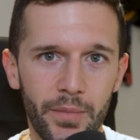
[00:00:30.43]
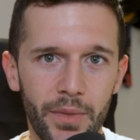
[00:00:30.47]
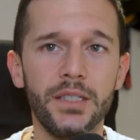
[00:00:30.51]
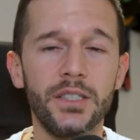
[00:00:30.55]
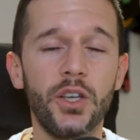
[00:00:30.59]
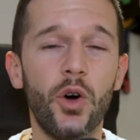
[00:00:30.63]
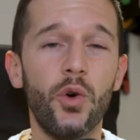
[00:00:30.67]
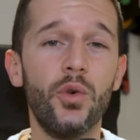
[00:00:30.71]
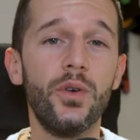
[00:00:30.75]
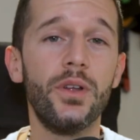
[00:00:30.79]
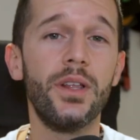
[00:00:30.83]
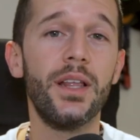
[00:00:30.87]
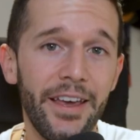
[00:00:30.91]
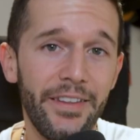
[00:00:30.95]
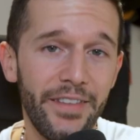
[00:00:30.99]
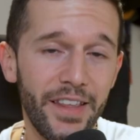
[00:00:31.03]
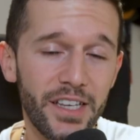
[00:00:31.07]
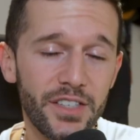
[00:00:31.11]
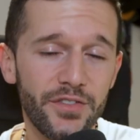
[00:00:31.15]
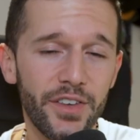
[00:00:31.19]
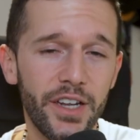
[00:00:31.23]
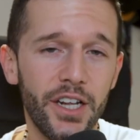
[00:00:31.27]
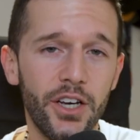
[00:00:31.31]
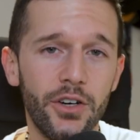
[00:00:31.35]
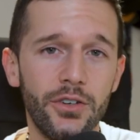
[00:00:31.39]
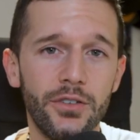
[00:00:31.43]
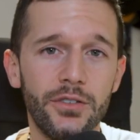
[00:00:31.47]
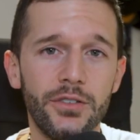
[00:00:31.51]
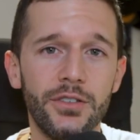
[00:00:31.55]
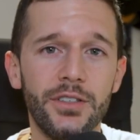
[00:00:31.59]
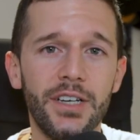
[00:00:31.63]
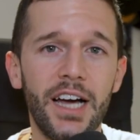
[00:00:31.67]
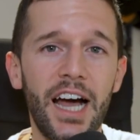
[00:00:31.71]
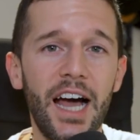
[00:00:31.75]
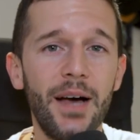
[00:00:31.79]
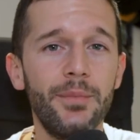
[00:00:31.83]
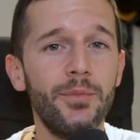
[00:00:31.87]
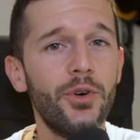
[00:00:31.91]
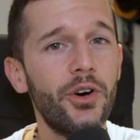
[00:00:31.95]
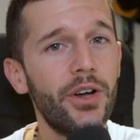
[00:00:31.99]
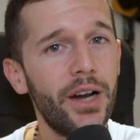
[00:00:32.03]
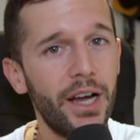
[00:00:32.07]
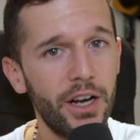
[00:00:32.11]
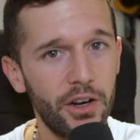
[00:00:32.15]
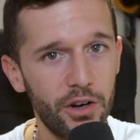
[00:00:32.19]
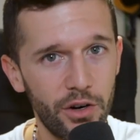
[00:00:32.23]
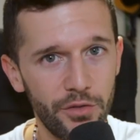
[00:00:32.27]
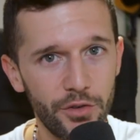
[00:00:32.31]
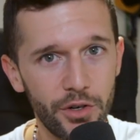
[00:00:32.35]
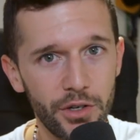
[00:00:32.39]
So in this video, I'm
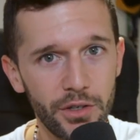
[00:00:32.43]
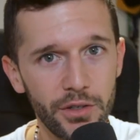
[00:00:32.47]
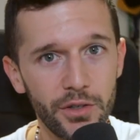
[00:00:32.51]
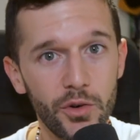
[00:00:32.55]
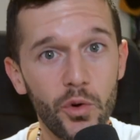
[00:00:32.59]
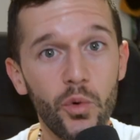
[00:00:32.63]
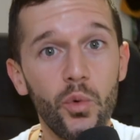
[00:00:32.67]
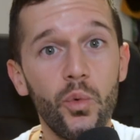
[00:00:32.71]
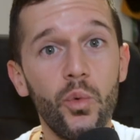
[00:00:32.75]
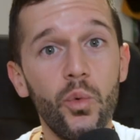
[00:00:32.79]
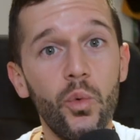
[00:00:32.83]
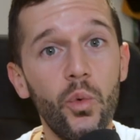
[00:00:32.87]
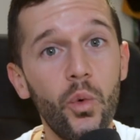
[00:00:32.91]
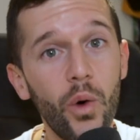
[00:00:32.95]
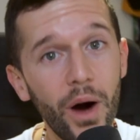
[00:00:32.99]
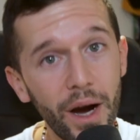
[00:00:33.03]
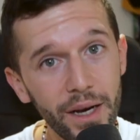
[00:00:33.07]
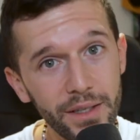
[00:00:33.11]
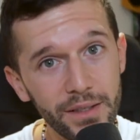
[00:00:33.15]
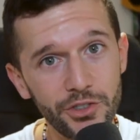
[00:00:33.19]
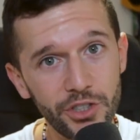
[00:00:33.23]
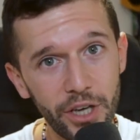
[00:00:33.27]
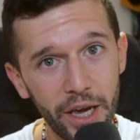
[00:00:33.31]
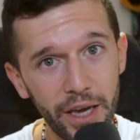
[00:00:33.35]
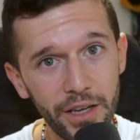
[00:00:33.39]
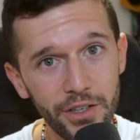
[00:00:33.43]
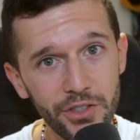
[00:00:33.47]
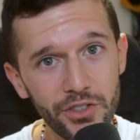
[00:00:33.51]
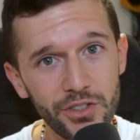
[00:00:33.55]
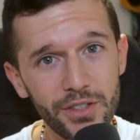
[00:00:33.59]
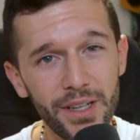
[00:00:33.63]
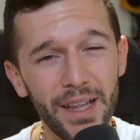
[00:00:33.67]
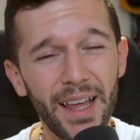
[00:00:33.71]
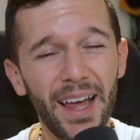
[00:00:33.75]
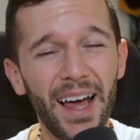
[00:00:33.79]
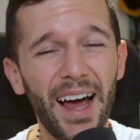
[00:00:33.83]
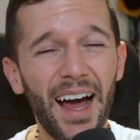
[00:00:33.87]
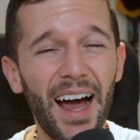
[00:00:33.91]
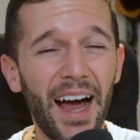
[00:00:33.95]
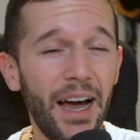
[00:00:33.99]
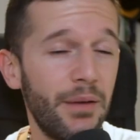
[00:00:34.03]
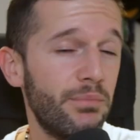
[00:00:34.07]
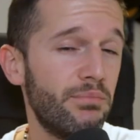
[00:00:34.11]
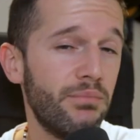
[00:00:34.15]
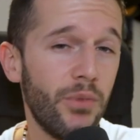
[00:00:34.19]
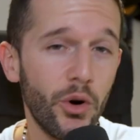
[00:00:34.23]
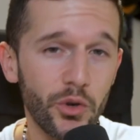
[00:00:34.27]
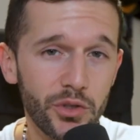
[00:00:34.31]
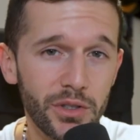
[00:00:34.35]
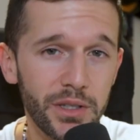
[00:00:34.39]
gonna cover what changed
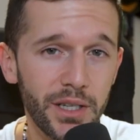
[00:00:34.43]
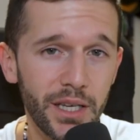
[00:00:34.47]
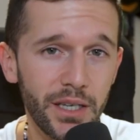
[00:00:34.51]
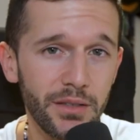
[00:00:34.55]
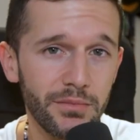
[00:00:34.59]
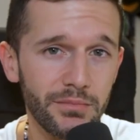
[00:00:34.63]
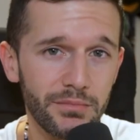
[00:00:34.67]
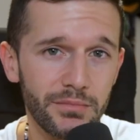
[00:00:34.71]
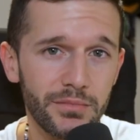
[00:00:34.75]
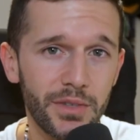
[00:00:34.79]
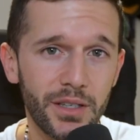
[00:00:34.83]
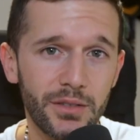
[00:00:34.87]
and mostly,